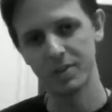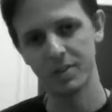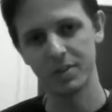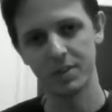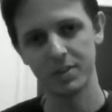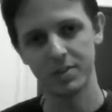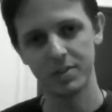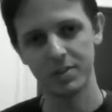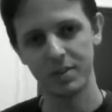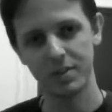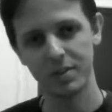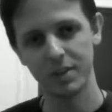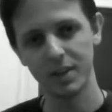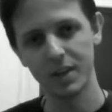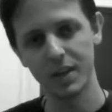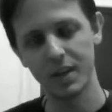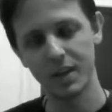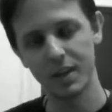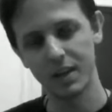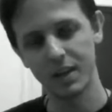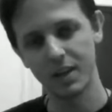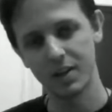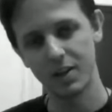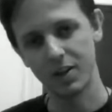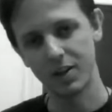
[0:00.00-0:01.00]
Those are
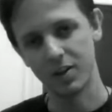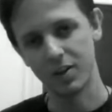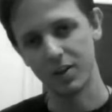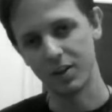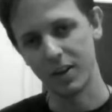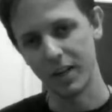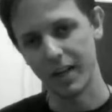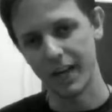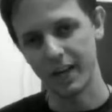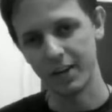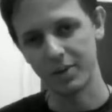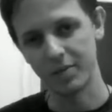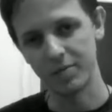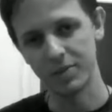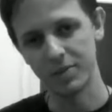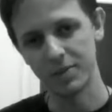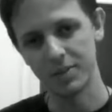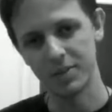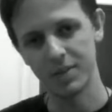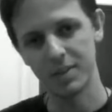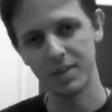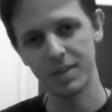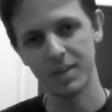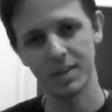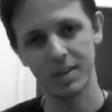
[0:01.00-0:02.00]
all
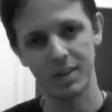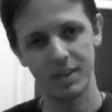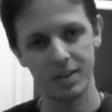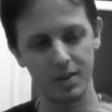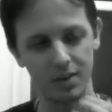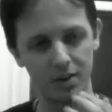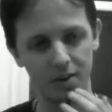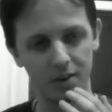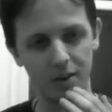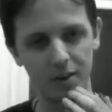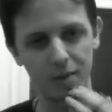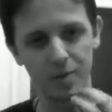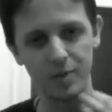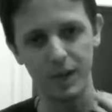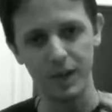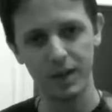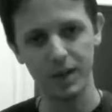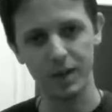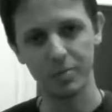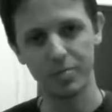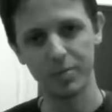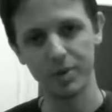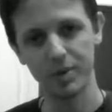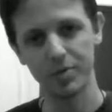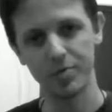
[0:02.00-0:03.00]
atoms. They're all made
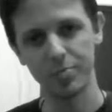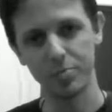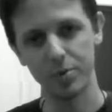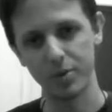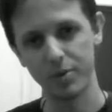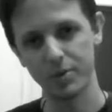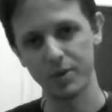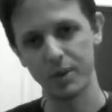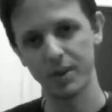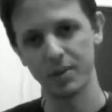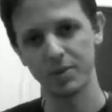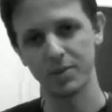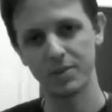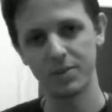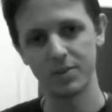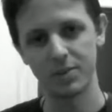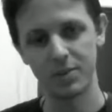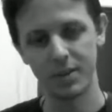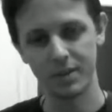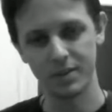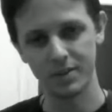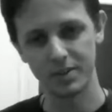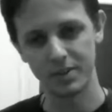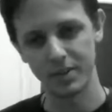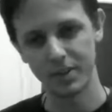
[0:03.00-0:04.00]
up of protons,
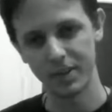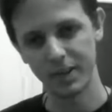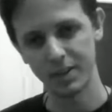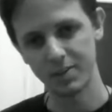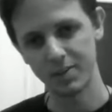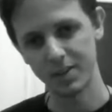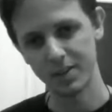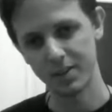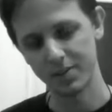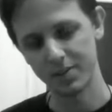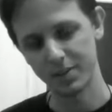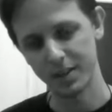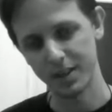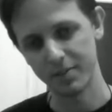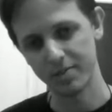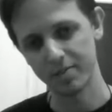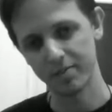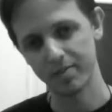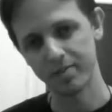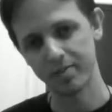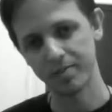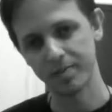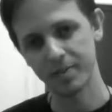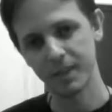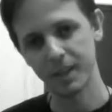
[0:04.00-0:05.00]
neutrons, and electrons, right?
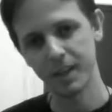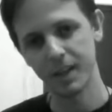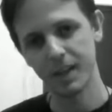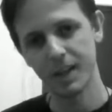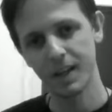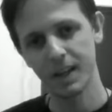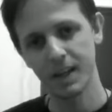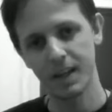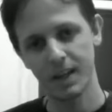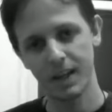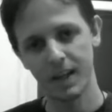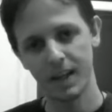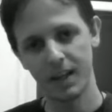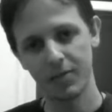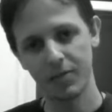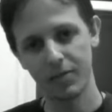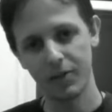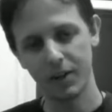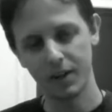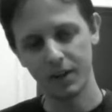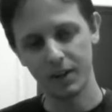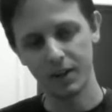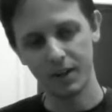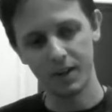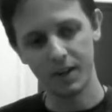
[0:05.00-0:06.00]
And
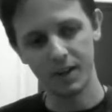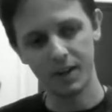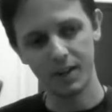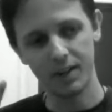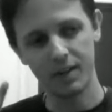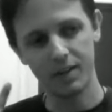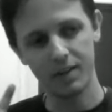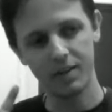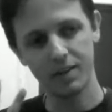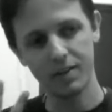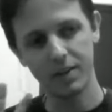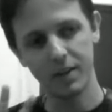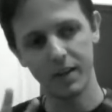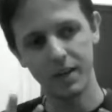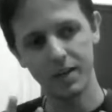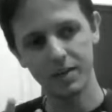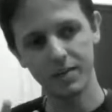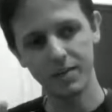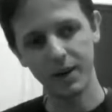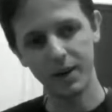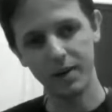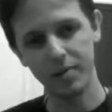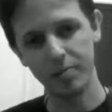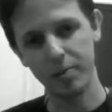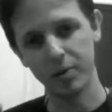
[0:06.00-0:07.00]
we talk
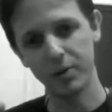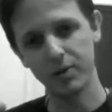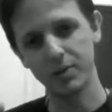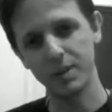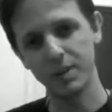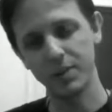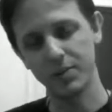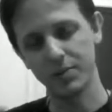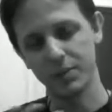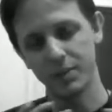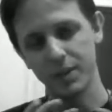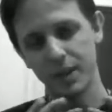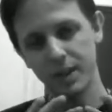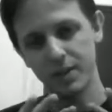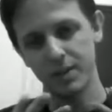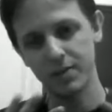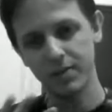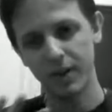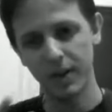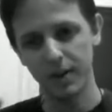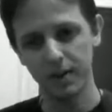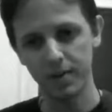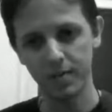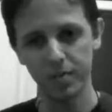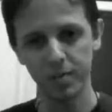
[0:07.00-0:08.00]
about proteins, we're talking
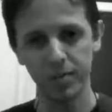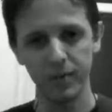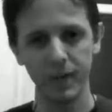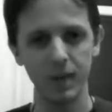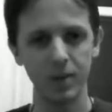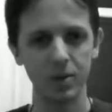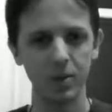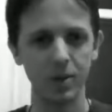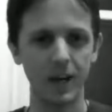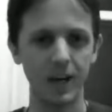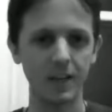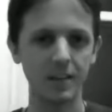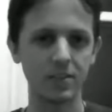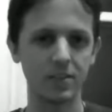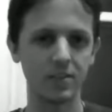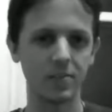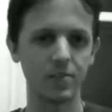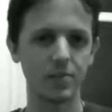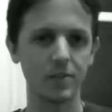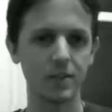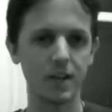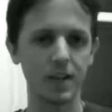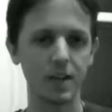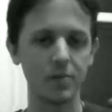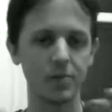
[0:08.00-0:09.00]
about amino acids.
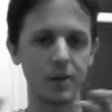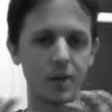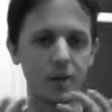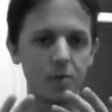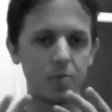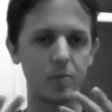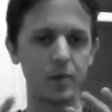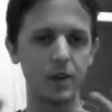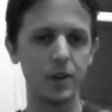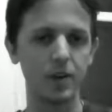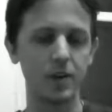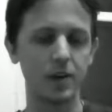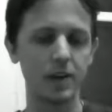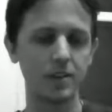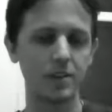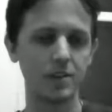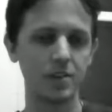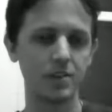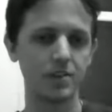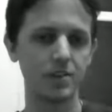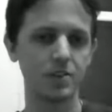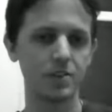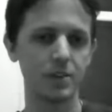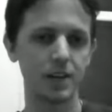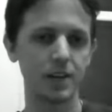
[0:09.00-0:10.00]
We're talking about amino
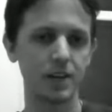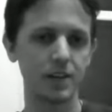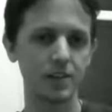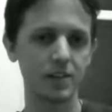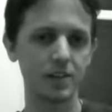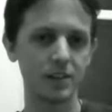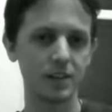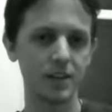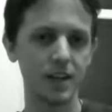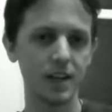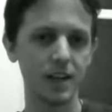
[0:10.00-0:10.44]
acid strings.